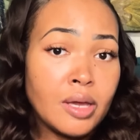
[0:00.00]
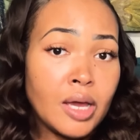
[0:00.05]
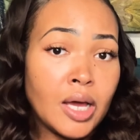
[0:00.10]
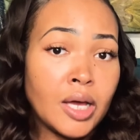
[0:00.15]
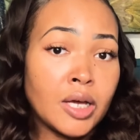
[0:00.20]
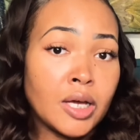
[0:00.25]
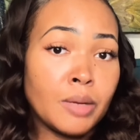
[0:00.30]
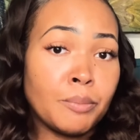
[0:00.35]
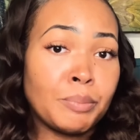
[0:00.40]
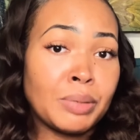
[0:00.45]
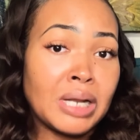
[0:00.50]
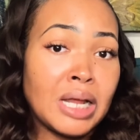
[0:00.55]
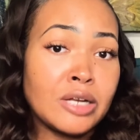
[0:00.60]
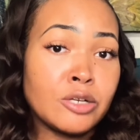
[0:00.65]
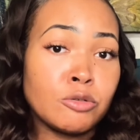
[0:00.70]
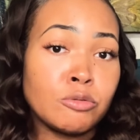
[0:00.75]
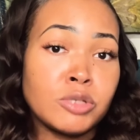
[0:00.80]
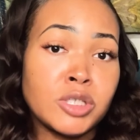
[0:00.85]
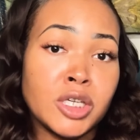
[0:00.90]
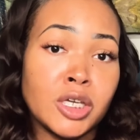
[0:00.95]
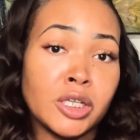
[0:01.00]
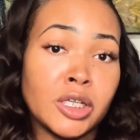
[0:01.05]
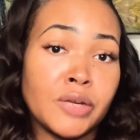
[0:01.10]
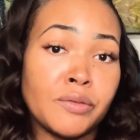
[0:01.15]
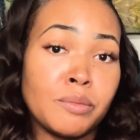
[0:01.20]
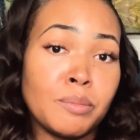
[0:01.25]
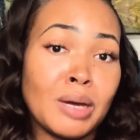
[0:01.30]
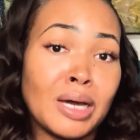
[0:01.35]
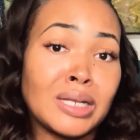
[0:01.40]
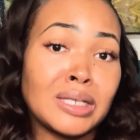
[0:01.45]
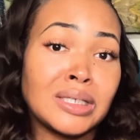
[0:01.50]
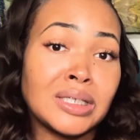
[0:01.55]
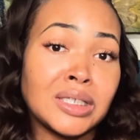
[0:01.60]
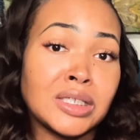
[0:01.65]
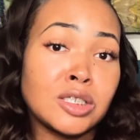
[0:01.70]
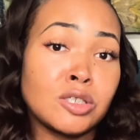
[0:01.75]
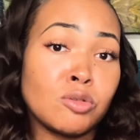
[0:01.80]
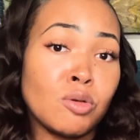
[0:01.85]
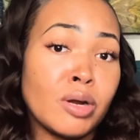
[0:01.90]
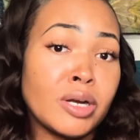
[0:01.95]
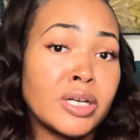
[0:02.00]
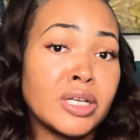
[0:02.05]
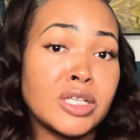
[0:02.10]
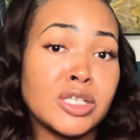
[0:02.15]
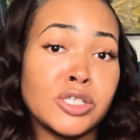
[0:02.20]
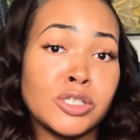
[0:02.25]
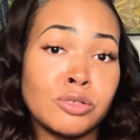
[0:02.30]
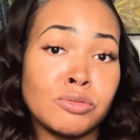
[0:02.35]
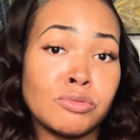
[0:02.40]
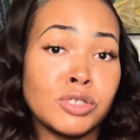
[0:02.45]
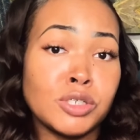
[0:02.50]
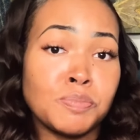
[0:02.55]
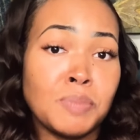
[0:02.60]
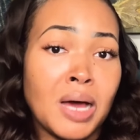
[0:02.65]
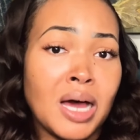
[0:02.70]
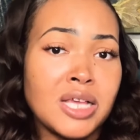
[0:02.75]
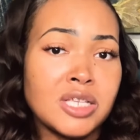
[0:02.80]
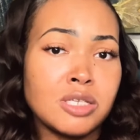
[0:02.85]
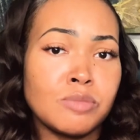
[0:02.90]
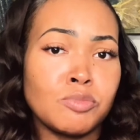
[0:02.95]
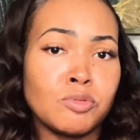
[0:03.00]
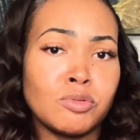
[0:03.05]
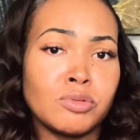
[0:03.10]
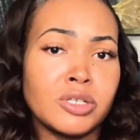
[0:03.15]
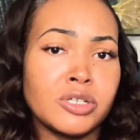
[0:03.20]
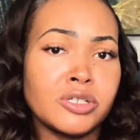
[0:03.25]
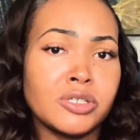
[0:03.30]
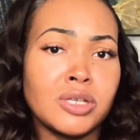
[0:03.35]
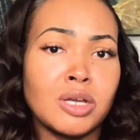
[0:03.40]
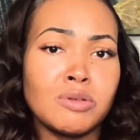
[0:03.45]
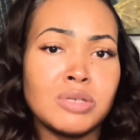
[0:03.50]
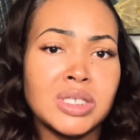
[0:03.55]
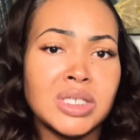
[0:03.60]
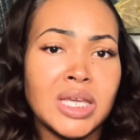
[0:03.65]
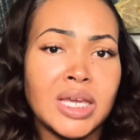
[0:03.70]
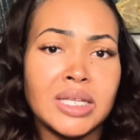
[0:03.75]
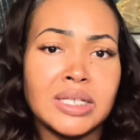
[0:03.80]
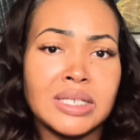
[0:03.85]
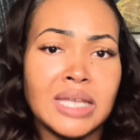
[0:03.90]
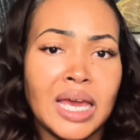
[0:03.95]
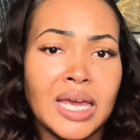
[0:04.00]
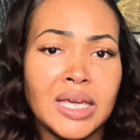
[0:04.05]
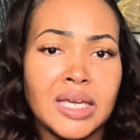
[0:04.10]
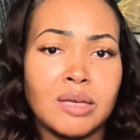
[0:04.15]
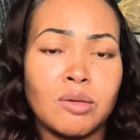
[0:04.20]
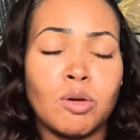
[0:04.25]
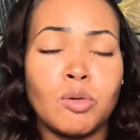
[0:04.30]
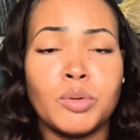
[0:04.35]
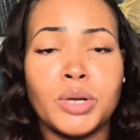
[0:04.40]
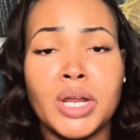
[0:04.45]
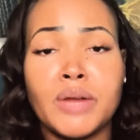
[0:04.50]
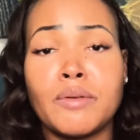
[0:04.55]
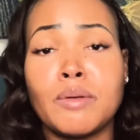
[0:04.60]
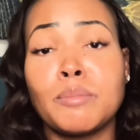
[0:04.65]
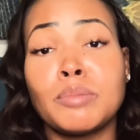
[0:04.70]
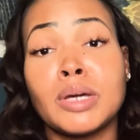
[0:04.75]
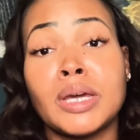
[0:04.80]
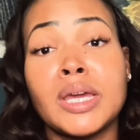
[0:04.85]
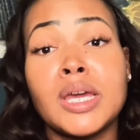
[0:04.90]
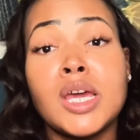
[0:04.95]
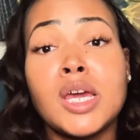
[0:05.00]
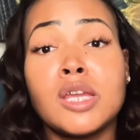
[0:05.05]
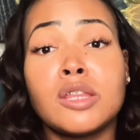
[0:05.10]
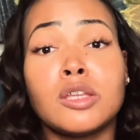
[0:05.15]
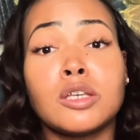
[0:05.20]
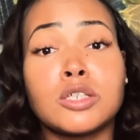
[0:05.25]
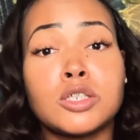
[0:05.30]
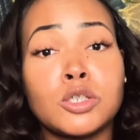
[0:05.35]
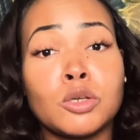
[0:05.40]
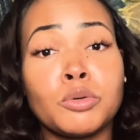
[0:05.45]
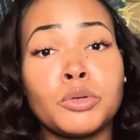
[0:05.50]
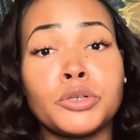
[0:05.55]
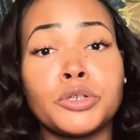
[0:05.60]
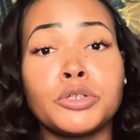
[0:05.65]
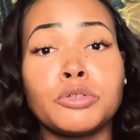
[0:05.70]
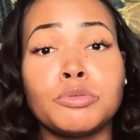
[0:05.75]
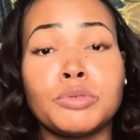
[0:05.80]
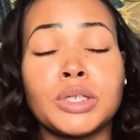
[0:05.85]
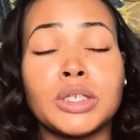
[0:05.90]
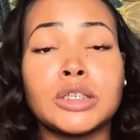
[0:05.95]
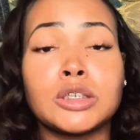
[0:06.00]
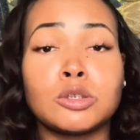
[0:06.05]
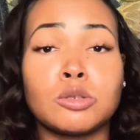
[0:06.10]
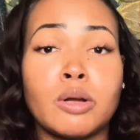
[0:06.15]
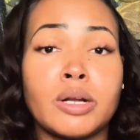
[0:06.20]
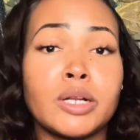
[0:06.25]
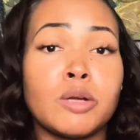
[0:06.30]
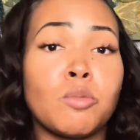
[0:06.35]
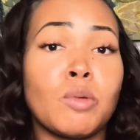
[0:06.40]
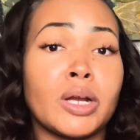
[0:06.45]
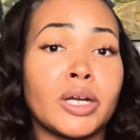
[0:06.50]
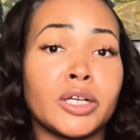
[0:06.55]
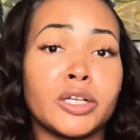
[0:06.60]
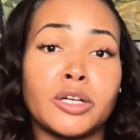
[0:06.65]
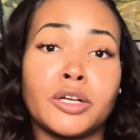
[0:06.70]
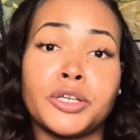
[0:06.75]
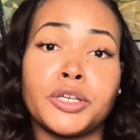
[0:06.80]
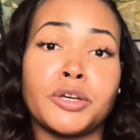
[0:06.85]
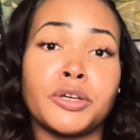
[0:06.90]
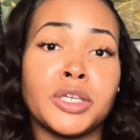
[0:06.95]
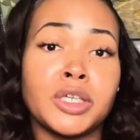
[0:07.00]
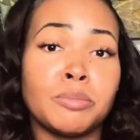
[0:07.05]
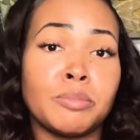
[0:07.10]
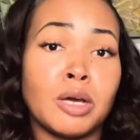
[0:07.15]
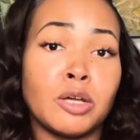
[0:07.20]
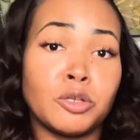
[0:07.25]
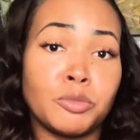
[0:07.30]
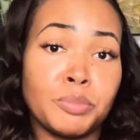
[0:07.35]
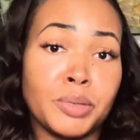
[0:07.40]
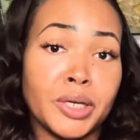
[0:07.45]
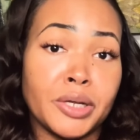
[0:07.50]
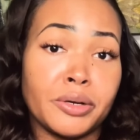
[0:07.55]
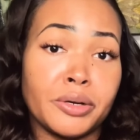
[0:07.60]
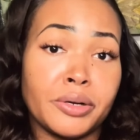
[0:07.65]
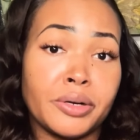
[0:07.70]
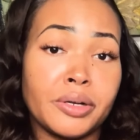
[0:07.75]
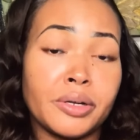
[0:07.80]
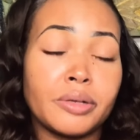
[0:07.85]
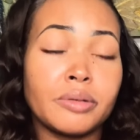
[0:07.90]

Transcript: But I do tell everybody, get started as soon as possible. There's no set date or whatever, but the sooner you get started working on your hemo, the better.